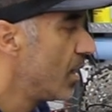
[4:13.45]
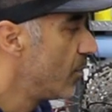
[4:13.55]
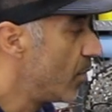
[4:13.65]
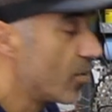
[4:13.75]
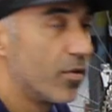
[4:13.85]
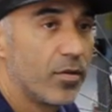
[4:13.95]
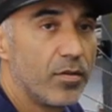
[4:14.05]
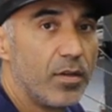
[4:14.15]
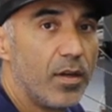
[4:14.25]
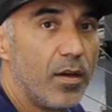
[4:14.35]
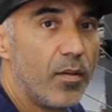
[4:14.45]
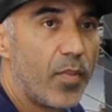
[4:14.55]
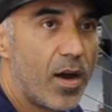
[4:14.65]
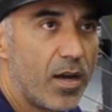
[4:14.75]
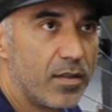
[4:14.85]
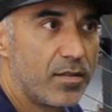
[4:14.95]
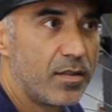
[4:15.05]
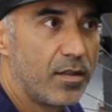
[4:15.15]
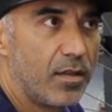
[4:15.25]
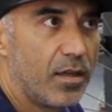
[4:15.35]
Motor
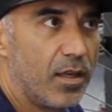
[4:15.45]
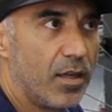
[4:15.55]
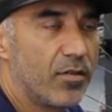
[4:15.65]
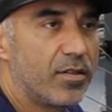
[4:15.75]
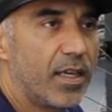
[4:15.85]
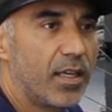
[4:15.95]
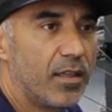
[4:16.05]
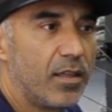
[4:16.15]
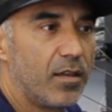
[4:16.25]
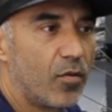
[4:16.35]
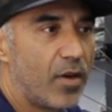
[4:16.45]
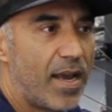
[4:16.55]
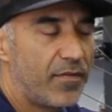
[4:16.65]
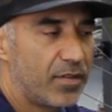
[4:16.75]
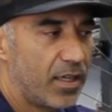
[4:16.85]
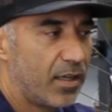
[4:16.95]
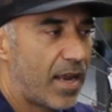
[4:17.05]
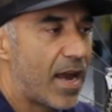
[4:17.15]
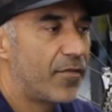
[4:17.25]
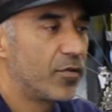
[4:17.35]
paused another second or a half second
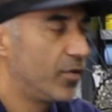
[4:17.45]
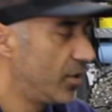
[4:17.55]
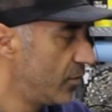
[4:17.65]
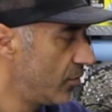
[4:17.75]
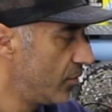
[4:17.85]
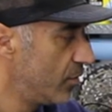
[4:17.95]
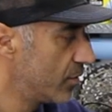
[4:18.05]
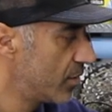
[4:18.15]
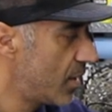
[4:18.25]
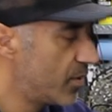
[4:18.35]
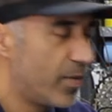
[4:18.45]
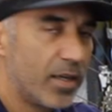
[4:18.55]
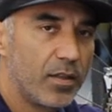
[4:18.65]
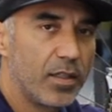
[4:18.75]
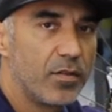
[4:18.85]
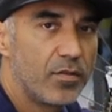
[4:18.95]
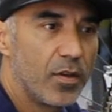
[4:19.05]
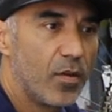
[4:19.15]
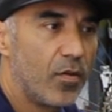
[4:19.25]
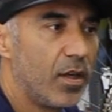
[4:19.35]
after you stopped pedaling.
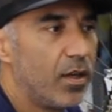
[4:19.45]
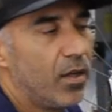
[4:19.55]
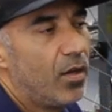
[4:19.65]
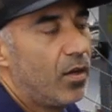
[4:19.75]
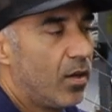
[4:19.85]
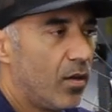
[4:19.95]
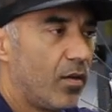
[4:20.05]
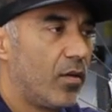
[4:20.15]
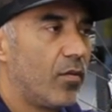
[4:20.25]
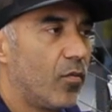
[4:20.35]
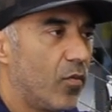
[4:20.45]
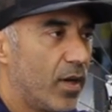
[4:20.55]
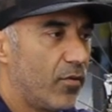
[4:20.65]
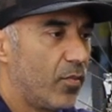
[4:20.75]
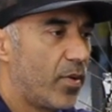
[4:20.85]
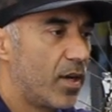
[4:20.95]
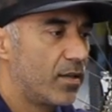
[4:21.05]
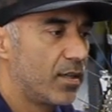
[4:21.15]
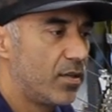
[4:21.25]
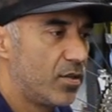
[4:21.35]
So when I would
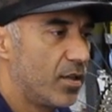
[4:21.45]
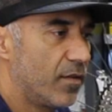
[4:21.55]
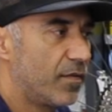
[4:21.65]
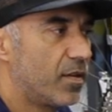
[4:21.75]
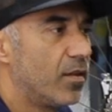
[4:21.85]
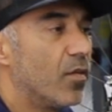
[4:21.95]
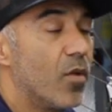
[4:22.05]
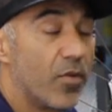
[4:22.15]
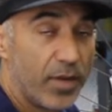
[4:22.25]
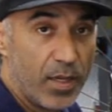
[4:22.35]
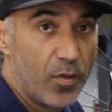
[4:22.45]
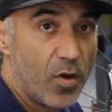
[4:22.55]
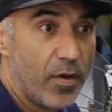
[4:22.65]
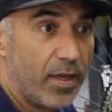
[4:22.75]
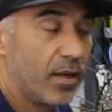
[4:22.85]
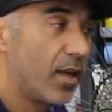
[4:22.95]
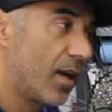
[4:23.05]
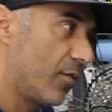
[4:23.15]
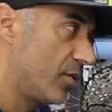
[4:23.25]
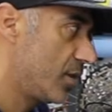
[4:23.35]
pause, I'd shift, the motor kept going,
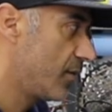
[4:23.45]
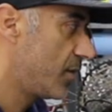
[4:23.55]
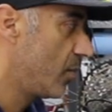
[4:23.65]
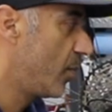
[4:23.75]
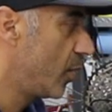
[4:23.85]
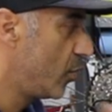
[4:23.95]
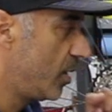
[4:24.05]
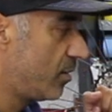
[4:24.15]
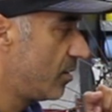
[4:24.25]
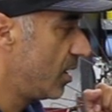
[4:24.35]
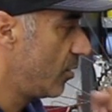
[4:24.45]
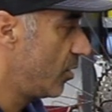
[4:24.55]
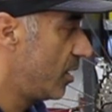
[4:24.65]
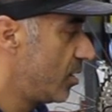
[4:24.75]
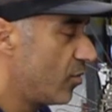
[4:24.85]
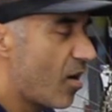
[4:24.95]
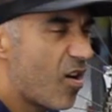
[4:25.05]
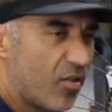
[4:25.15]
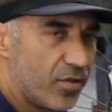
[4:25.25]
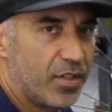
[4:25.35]
I would shift and boom, it would do a
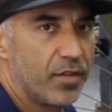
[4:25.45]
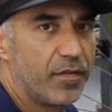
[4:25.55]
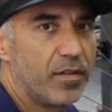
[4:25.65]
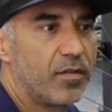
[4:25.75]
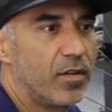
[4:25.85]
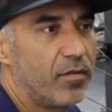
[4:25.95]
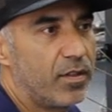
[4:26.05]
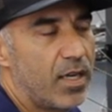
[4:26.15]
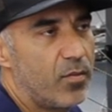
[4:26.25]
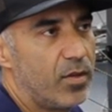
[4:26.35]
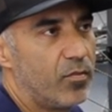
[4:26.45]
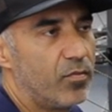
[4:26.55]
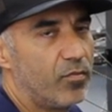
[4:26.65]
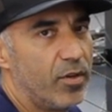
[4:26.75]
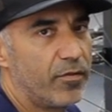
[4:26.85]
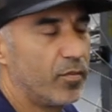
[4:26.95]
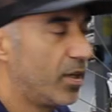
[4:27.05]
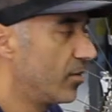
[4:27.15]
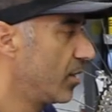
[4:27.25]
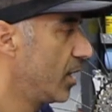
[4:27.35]
hard shift. So every time it went from
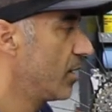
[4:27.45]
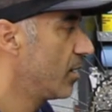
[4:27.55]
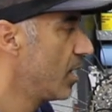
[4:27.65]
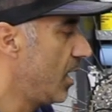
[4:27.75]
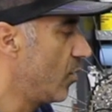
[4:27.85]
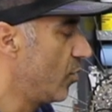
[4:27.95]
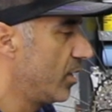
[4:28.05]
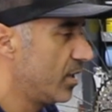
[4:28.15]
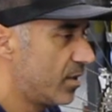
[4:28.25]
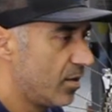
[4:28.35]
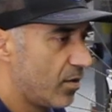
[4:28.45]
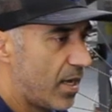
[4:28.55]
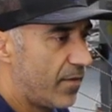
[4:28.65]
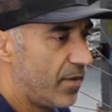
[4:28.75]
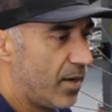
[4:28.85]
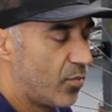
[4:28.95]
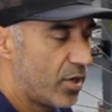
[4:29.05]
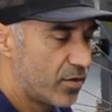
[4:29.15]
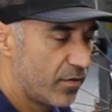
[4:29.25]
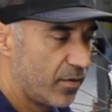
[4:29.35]
gear to gear, it would still have that
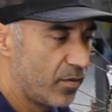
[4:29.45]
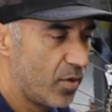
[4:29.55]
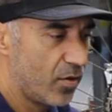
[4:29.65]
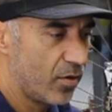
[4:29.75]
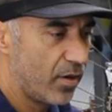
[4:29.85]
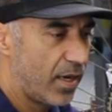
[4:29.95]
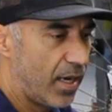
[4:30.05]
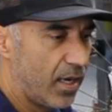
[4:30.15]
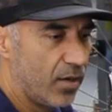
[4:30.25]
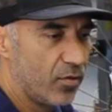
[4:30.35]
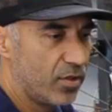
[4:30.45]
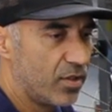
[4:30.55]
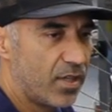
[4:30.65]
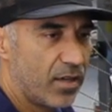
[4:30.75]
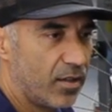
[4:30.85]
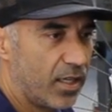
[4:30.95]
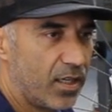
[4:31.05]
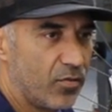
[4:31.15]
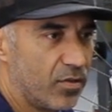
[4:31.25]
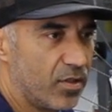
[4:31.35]
pressure from the motor and it would just sound
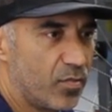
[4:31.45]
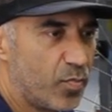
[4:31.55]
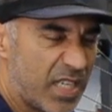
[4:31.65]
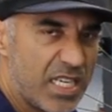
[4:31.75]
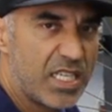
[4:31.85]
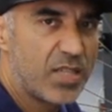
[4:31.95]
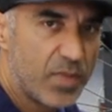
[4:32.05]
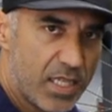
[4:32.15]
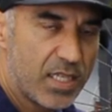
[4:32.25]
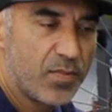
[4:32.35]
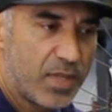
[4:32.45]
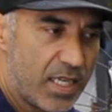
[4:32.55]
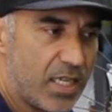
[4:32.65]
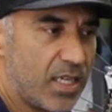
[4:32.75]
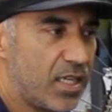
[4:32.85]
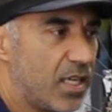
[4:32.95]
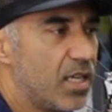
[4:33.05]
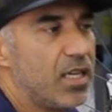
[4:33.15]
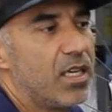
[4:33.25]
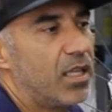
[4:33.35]
like it was just bing, bing, bing,
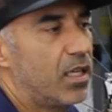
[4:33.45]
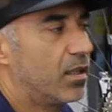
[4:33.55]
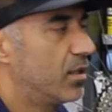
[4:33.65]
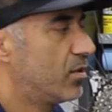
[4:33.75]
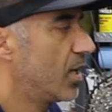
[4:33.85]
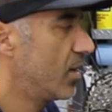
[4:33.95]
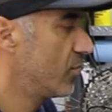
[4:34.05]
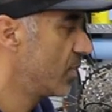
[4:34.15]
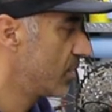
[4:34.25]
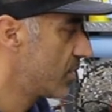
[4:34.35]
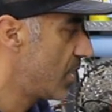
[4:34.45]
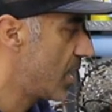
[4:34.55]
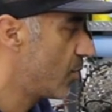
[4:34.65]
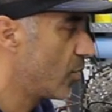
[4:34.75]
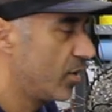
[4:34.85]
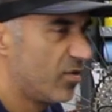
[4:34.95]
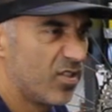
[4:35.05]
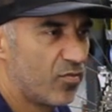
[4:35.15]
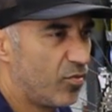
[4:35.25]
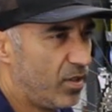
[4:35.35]
like the chain was gonna snap or you're
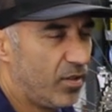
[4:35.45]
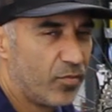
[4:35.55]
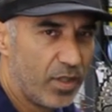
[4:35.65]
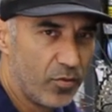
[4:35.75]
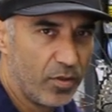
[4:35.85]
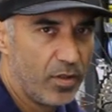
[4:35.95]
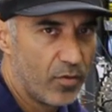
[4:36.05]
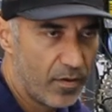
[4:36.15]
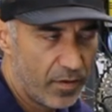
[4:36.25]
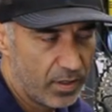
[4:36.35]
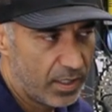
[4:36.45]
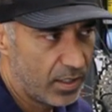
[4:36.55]
just really being really rough on the